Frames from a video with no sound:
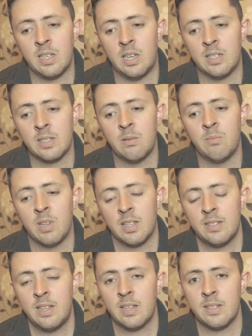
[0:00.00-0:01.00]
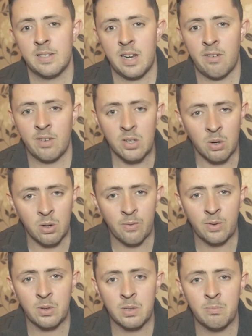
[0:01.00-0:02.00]
and it's something that's necessary in order
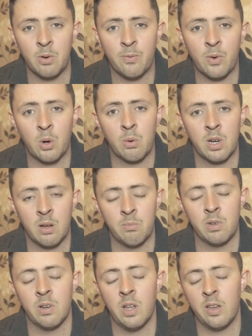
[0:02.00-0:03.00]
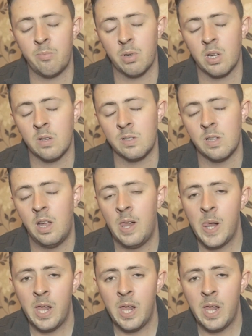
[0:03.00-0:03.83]
for you to move forward on with your life, because